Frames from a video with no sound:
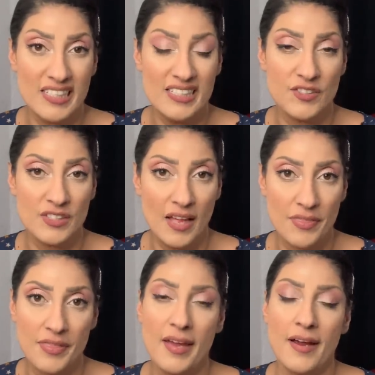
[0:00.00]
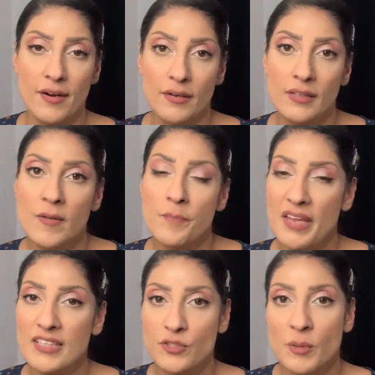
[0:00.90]
is not there
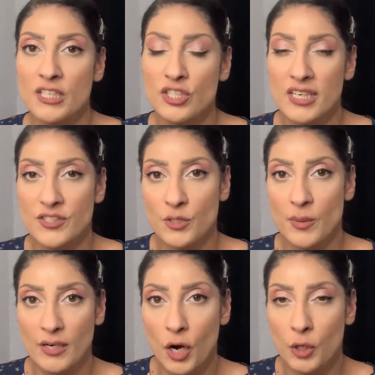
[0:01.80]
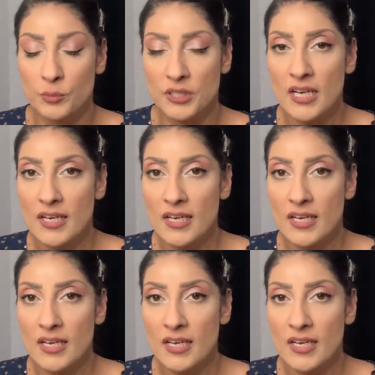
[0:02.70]
as much as you had hoped.